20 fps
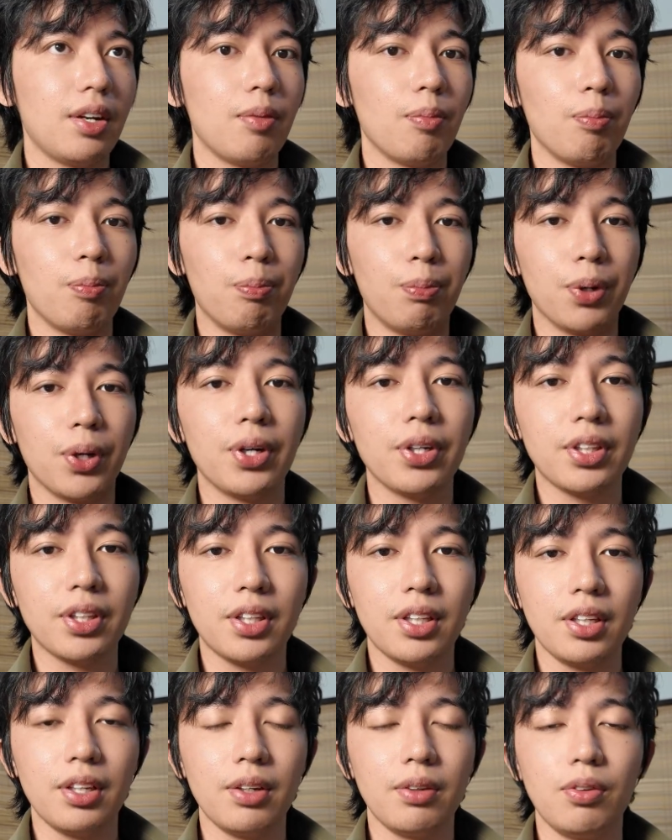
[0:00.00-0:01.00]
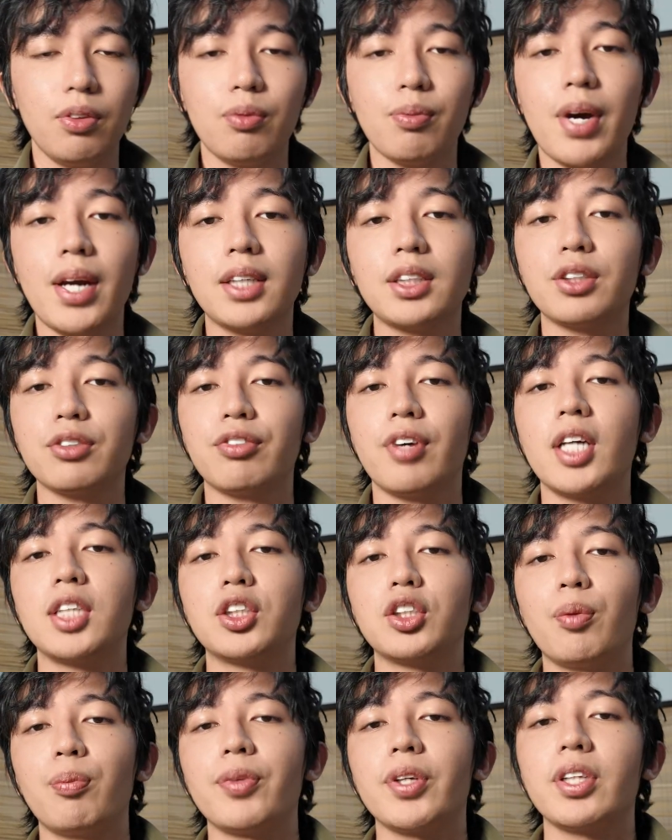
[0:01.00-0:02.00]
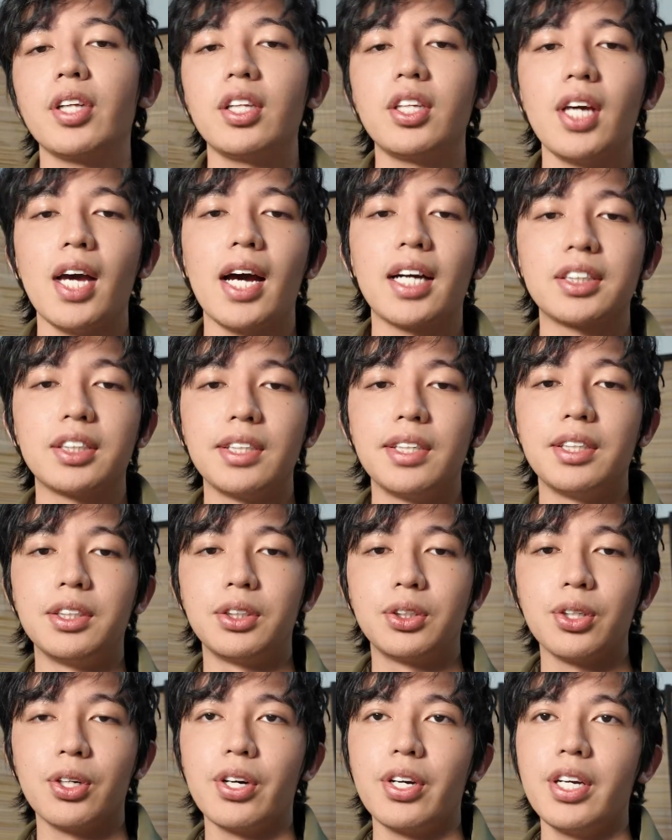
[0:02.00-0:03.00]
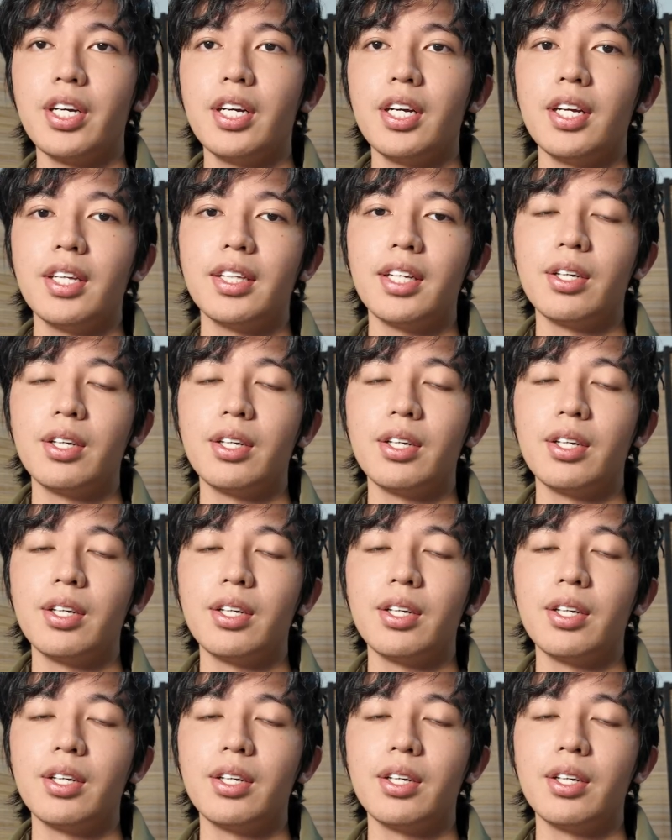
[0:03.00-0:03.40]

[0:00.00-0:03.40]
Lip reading: But if you manage to find something that you actually enjoy,